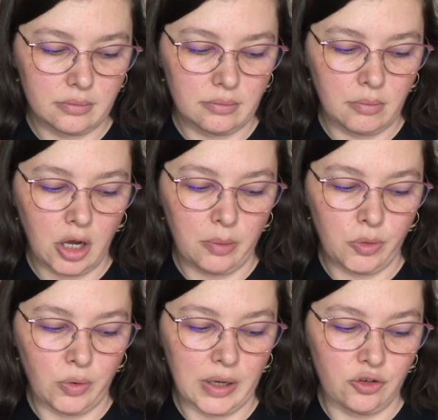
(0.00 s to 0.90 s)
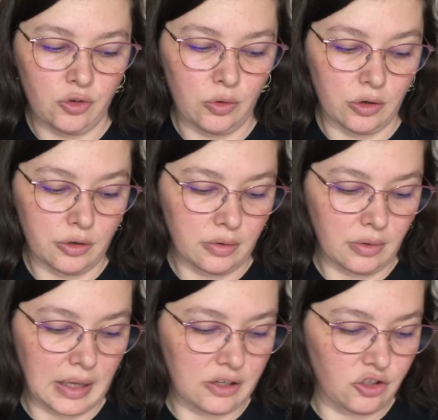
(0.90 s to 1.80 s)
mom who had tutored
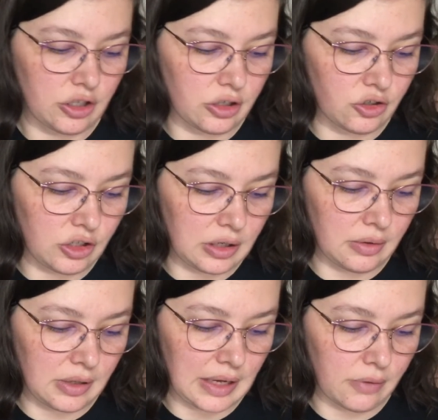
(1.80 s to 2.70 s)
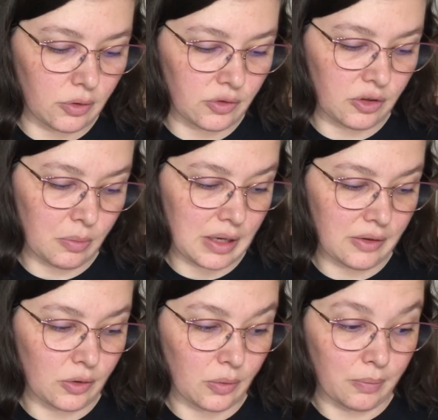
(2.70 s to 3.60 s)
last year. She gave those to me.
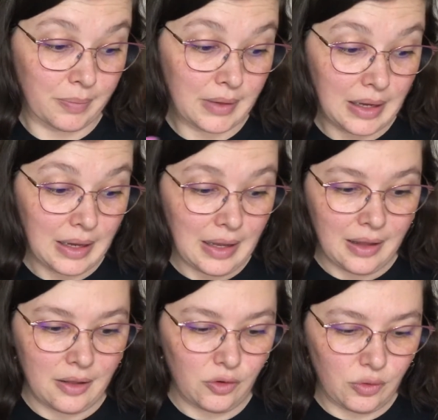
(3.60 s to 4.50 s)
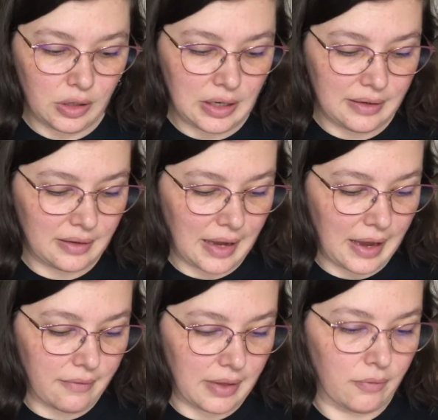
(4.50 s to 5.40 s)
So it was really nice to
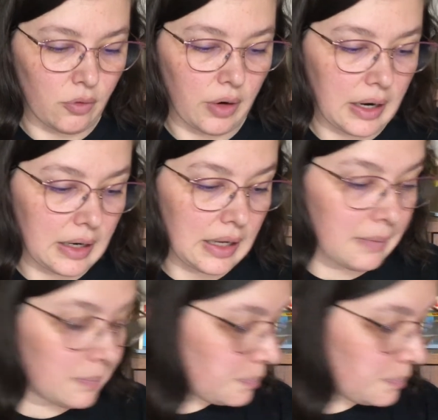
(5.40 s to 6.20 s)
have that variety.